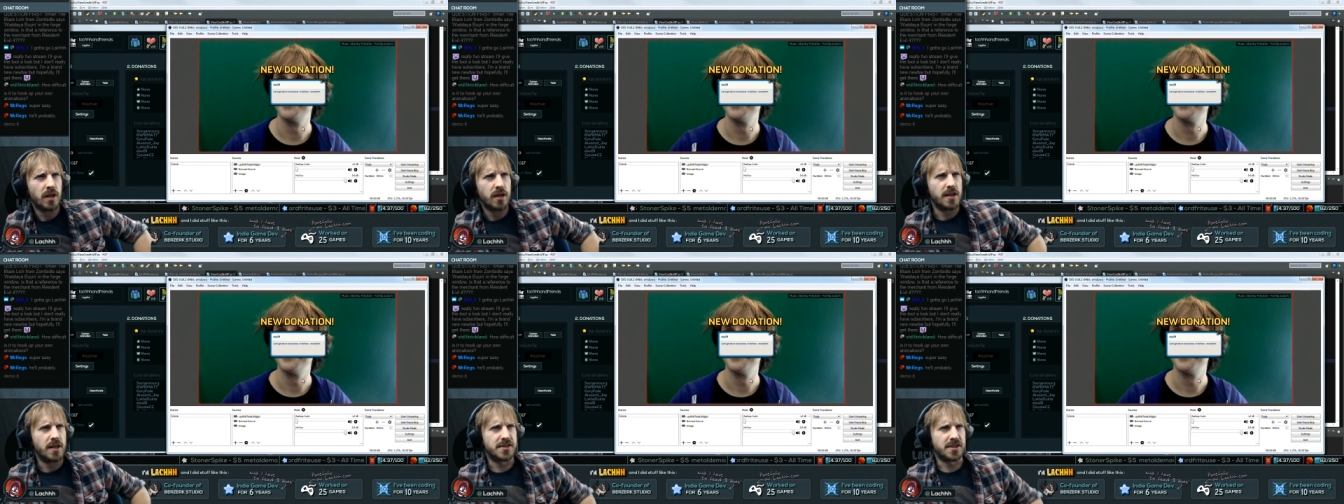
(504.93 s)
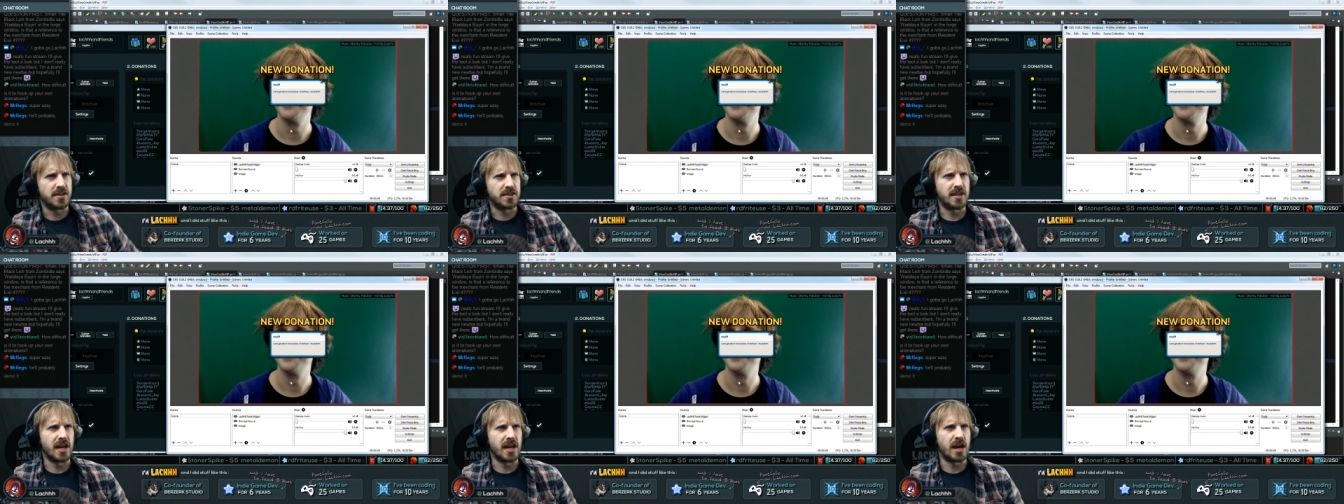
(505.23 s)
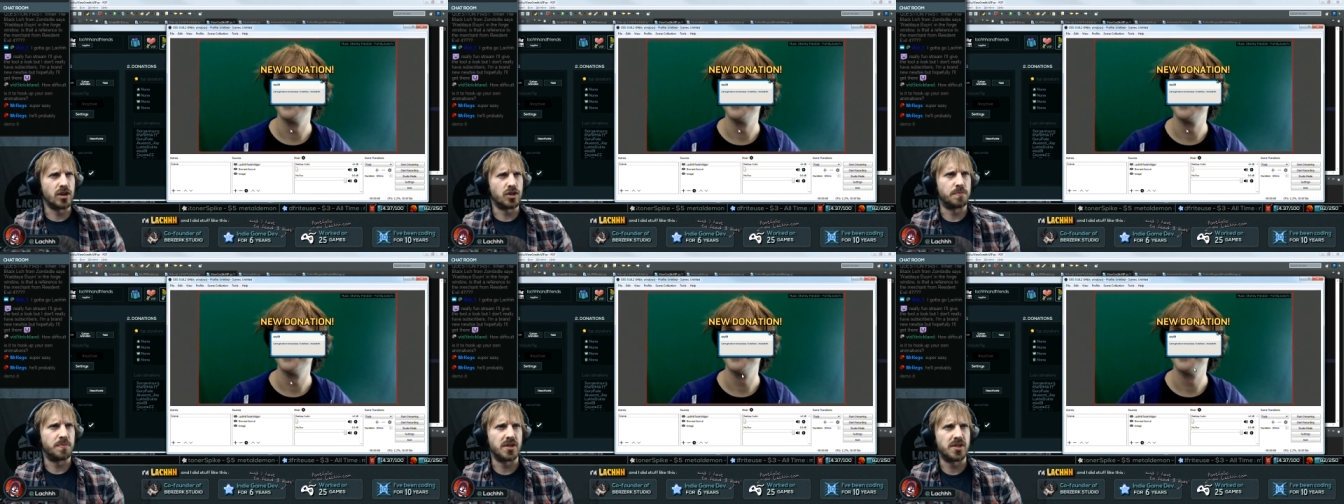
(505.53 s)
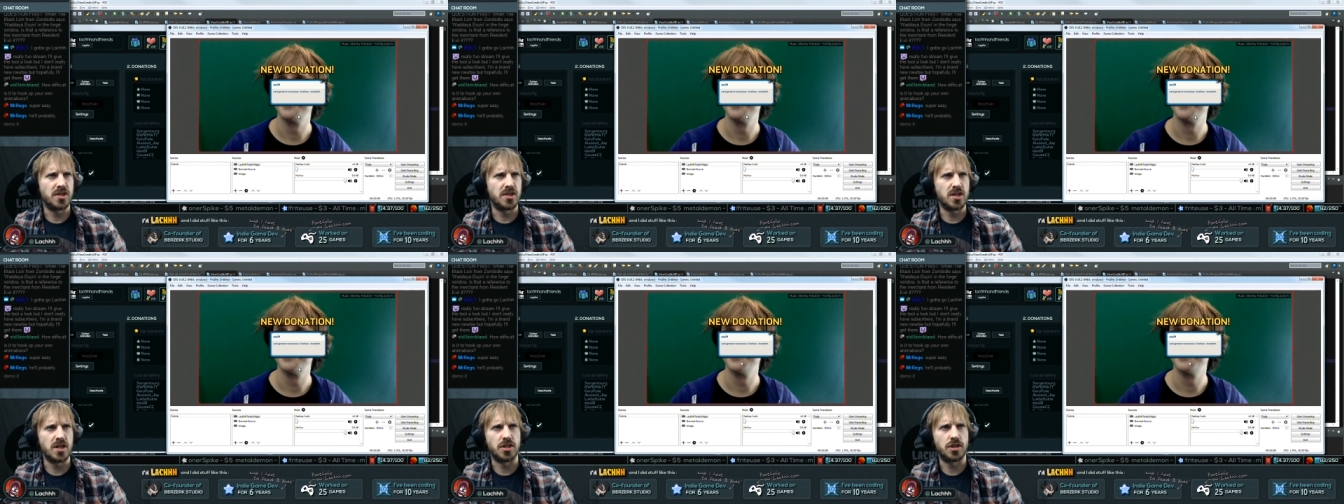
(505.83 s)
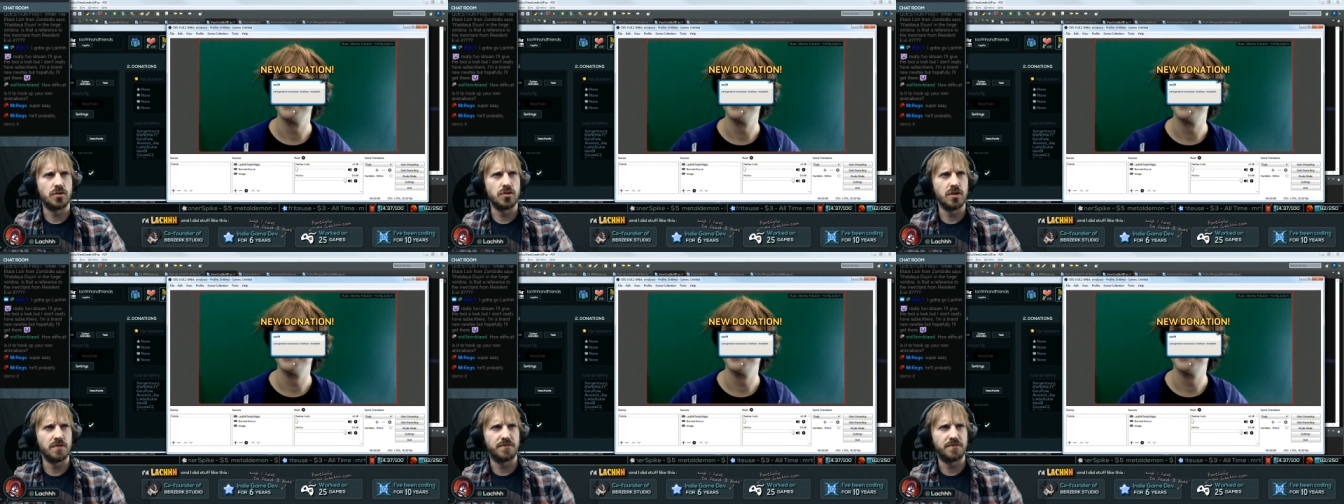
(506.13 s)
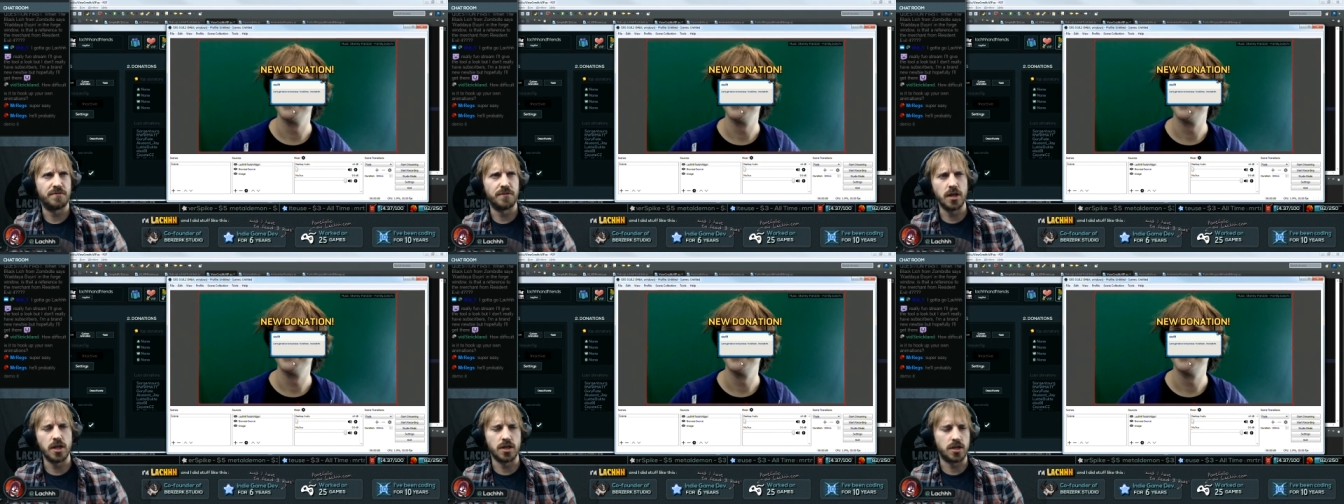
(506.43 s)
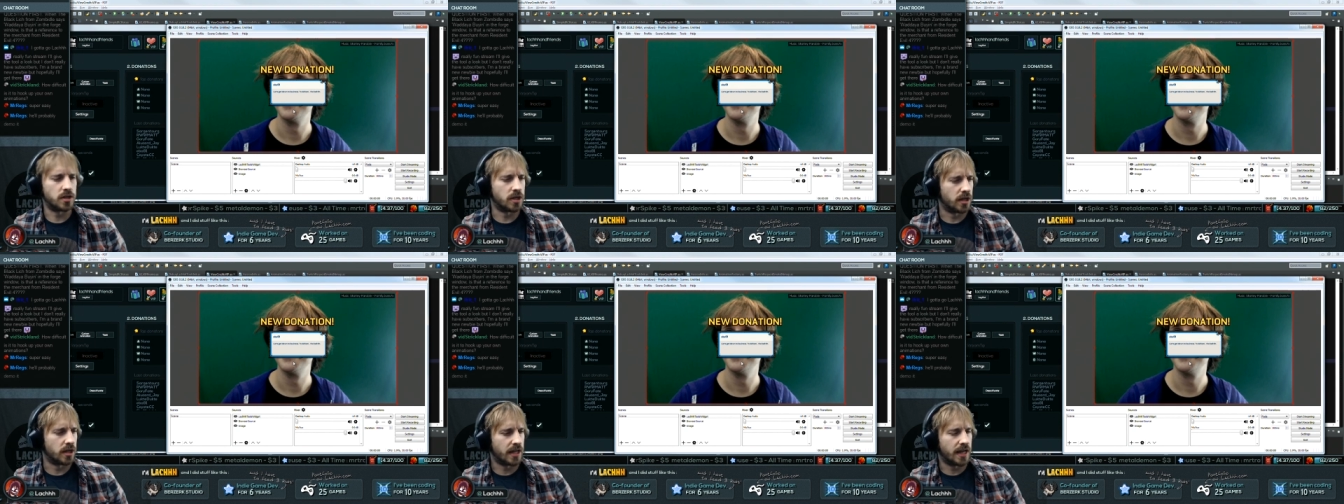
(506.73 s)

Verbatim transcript: Let's get down to business to defeat the